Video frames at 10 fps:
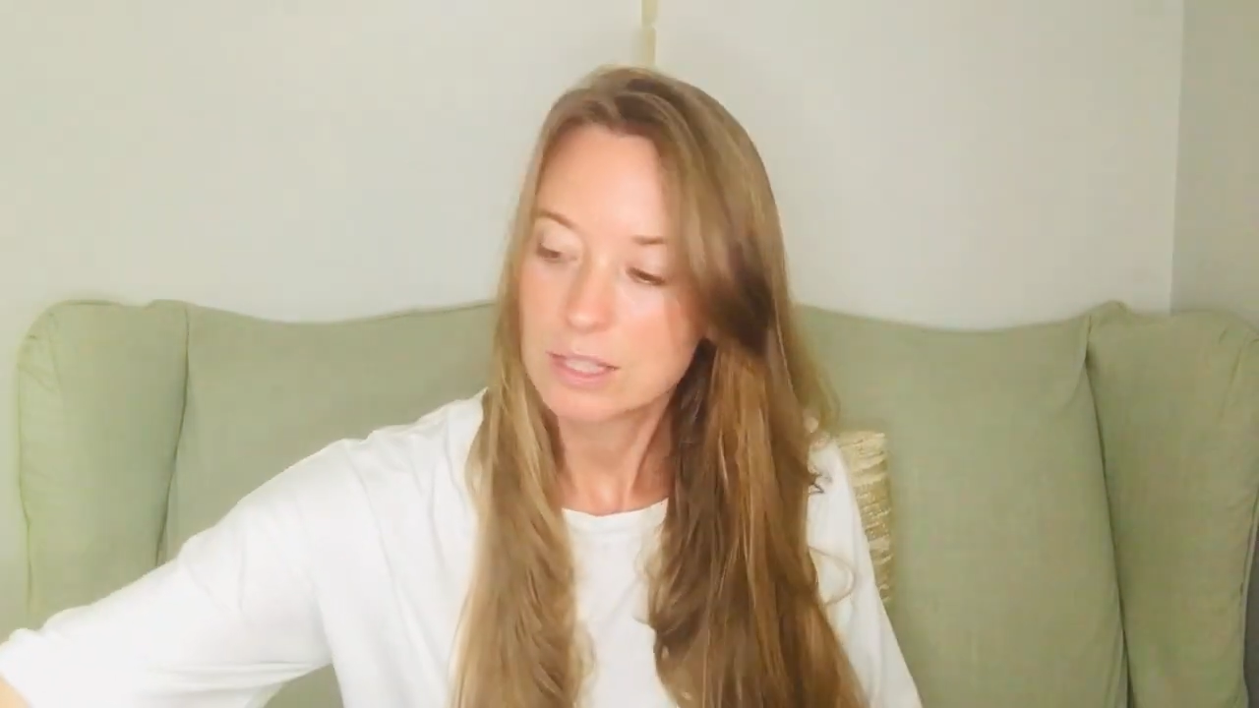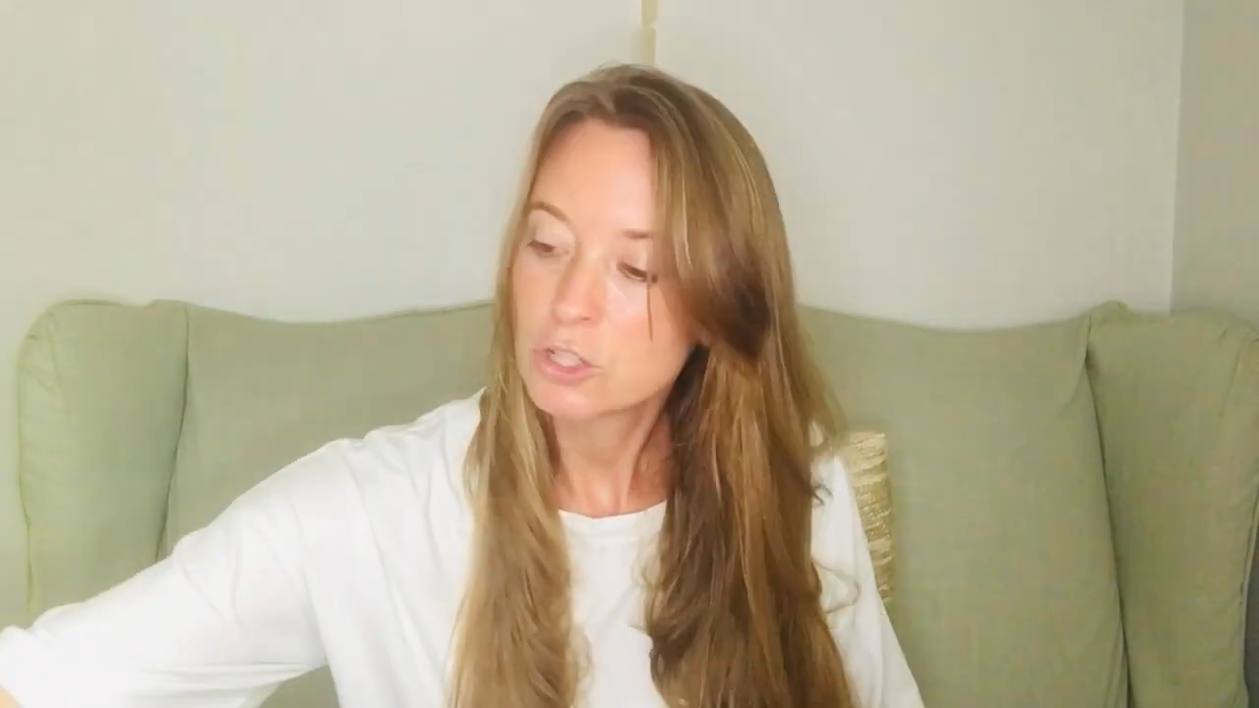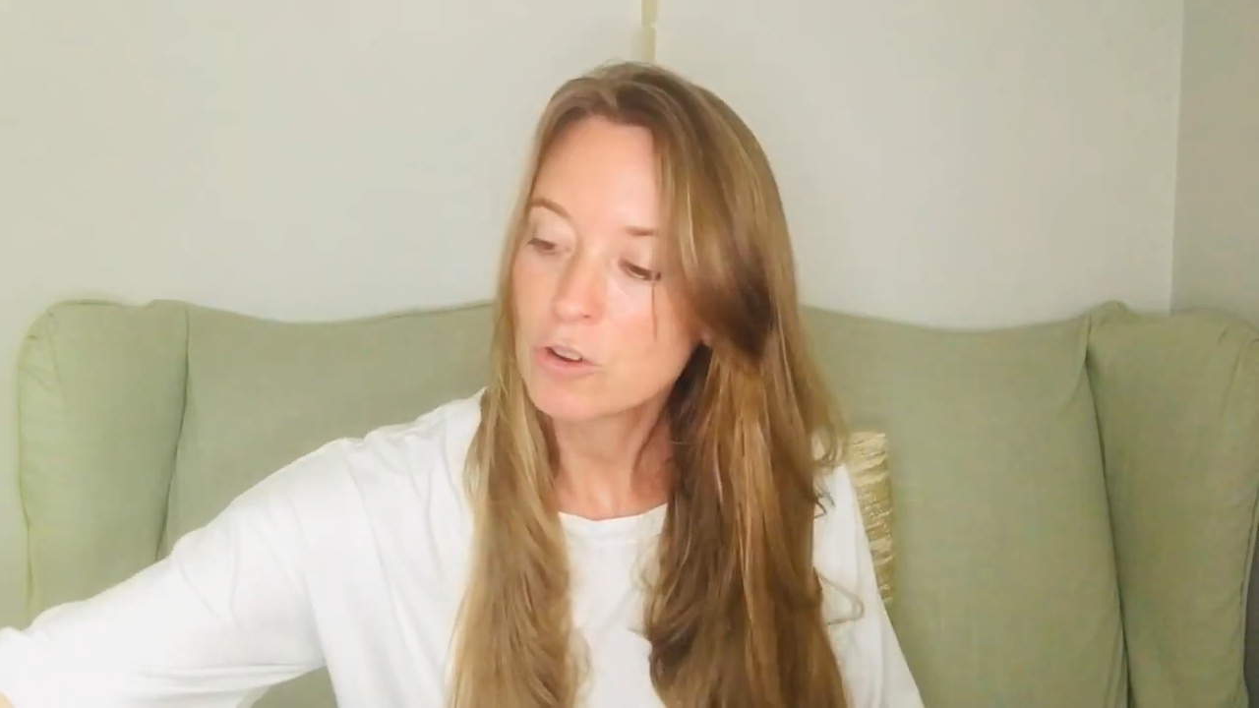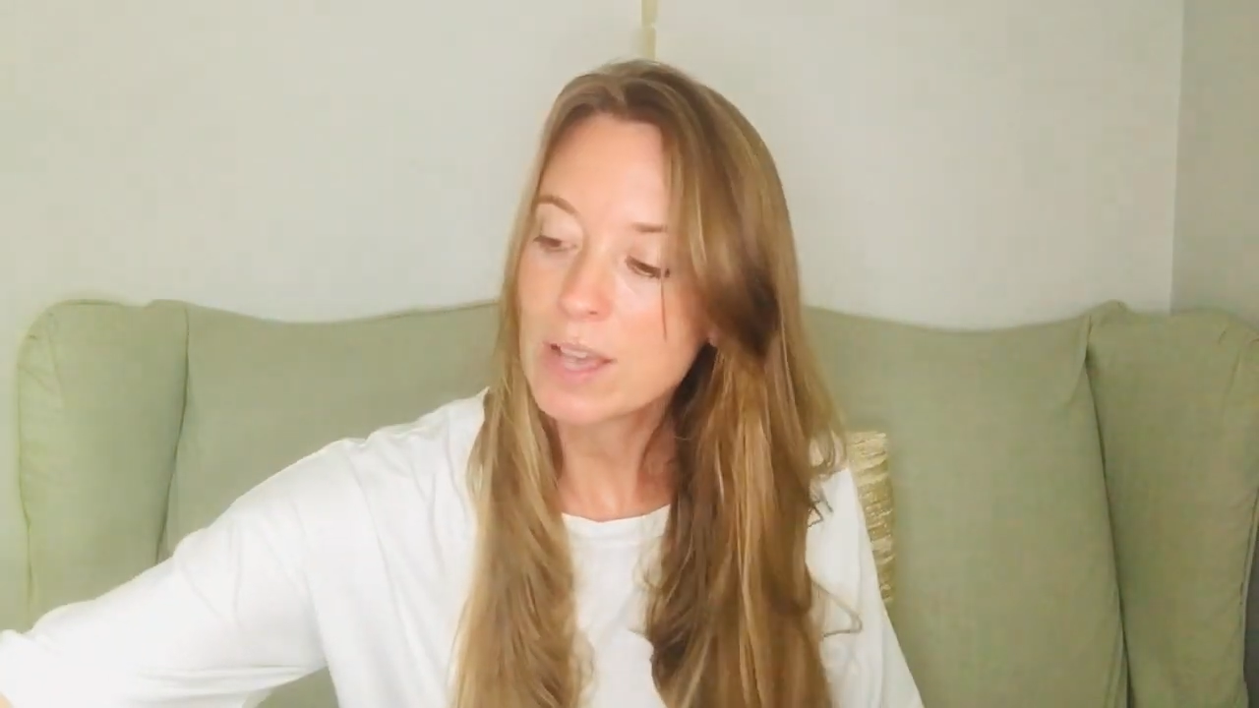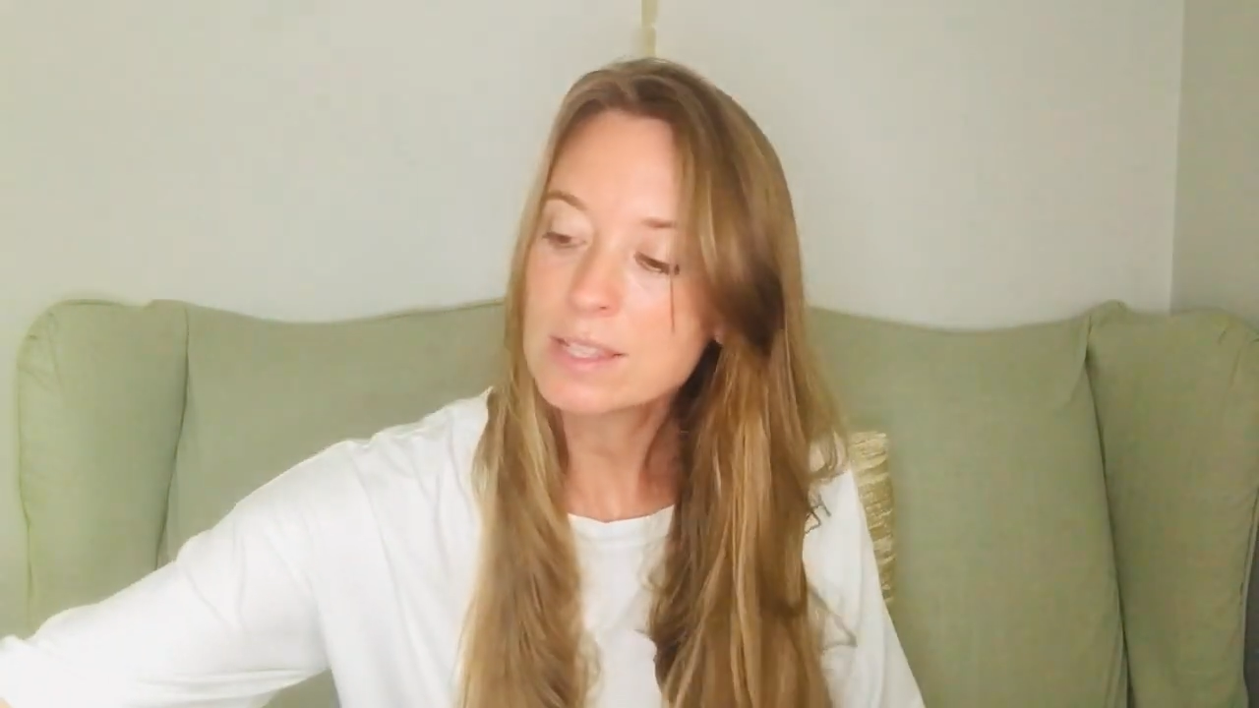
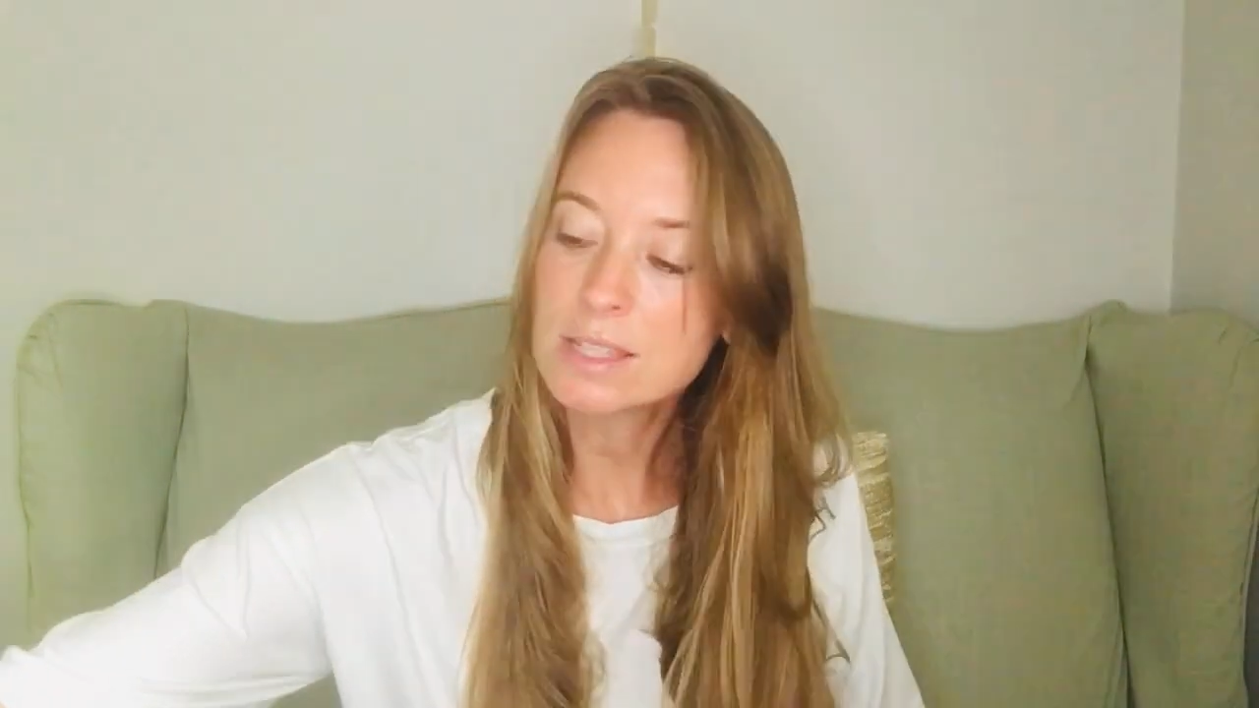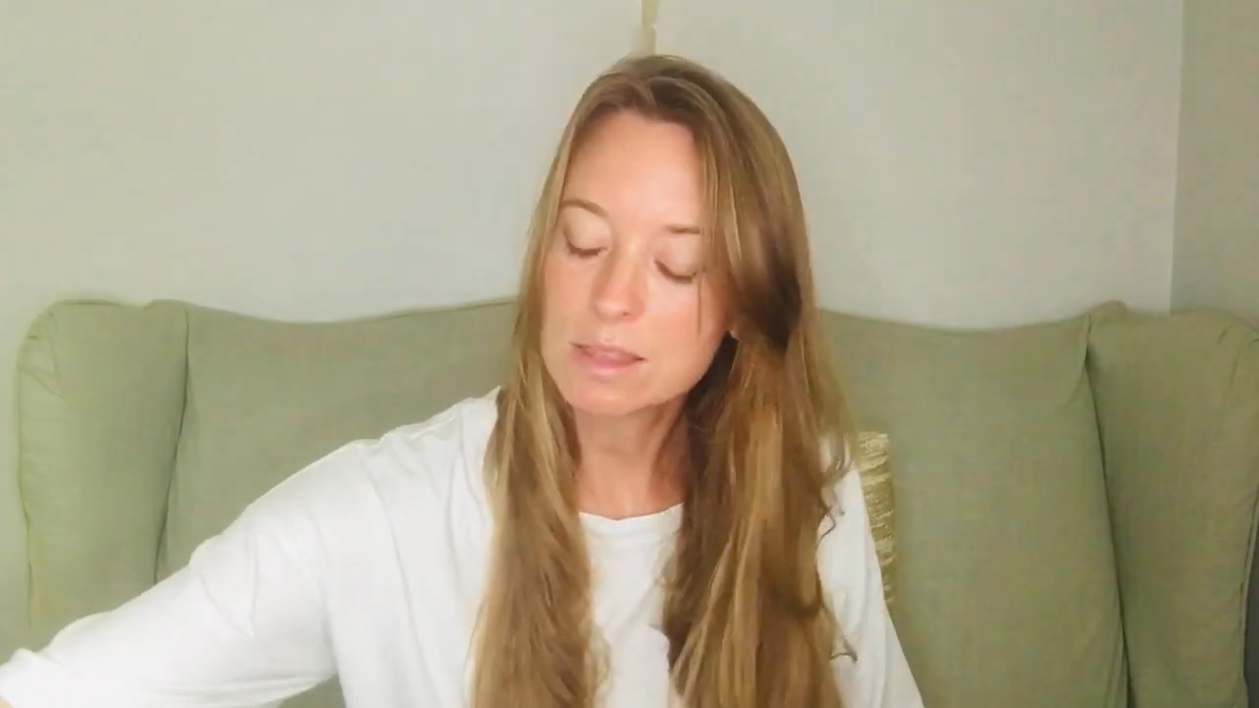Trust